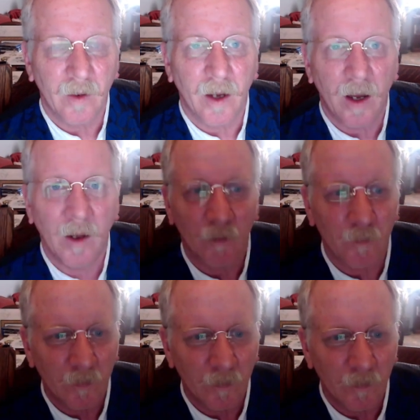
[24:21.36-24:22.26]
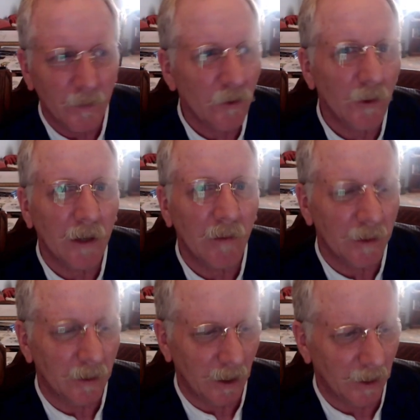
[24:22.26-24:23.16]
Mr.
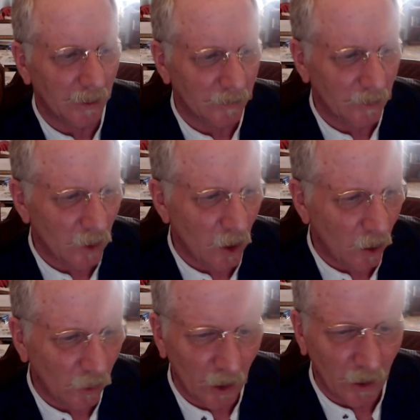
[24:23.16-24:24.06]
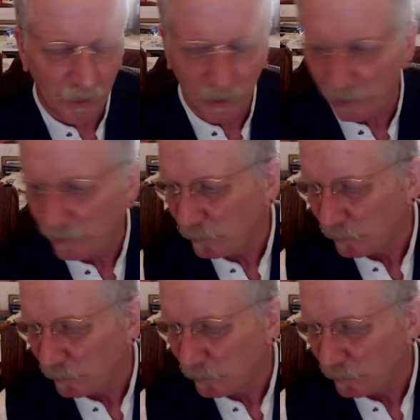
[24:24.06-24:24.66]
Herring called a